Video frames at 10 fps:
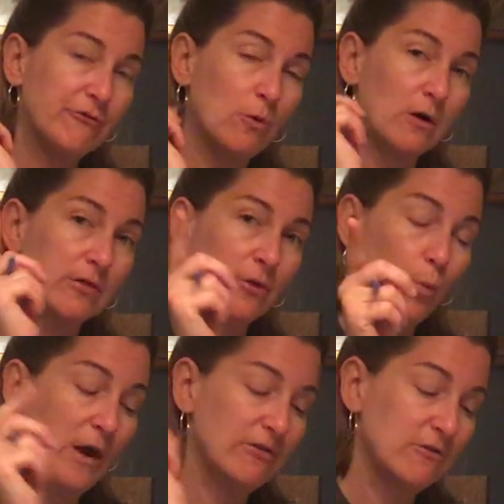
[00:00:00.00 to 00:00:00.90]
for the
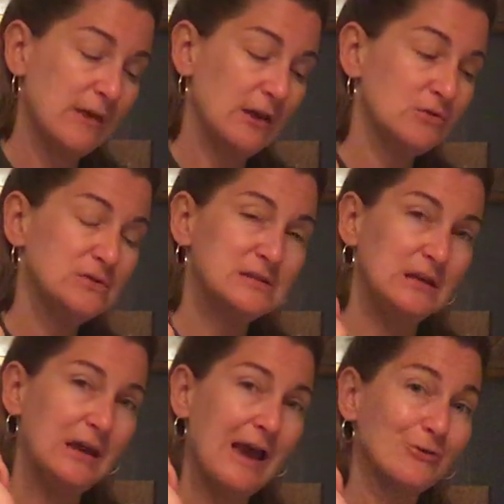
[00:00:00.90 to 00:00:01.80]
weather that you
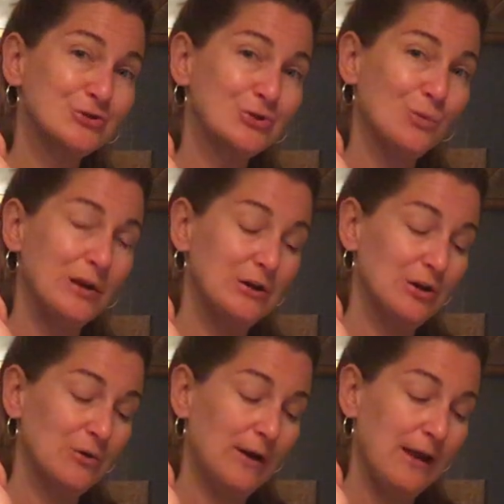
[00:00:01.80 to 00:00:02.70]
see out your
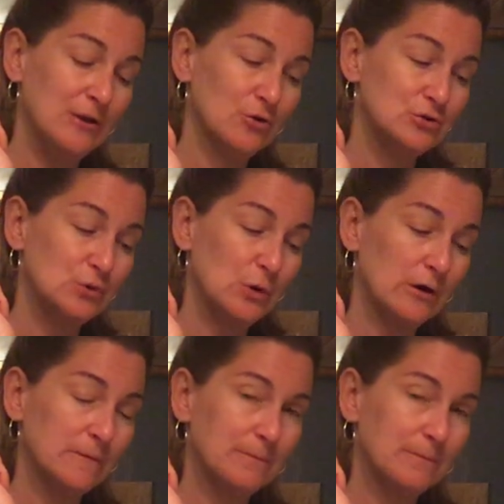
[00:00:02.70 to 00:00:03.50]
window and your door.